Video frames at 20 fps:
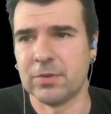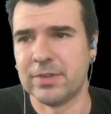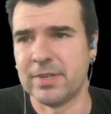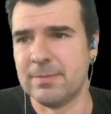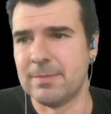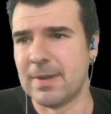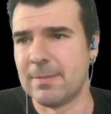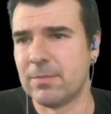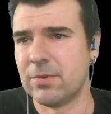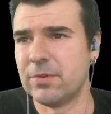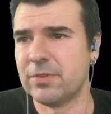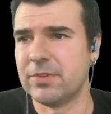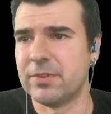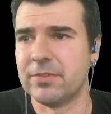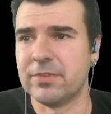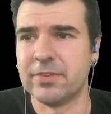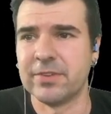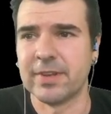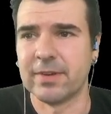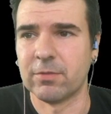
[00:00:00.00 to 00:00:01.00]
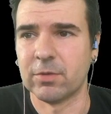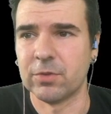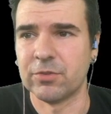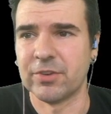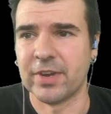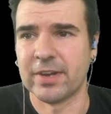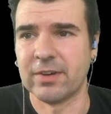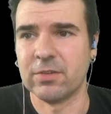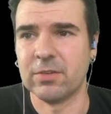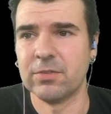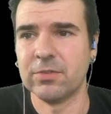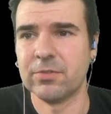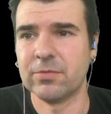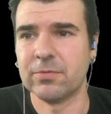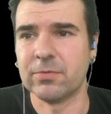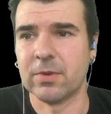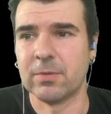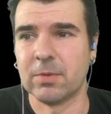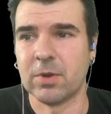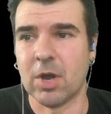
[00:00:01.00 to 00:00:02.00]
team members in several channels,
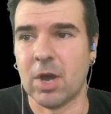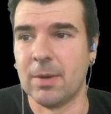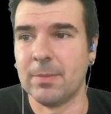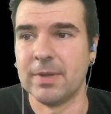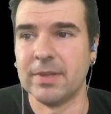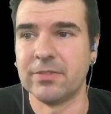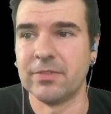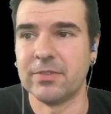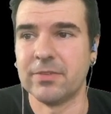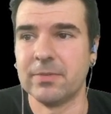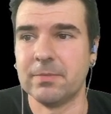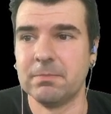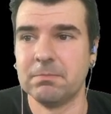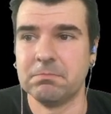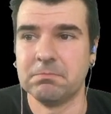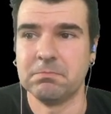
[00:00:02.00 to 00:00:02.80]
from comments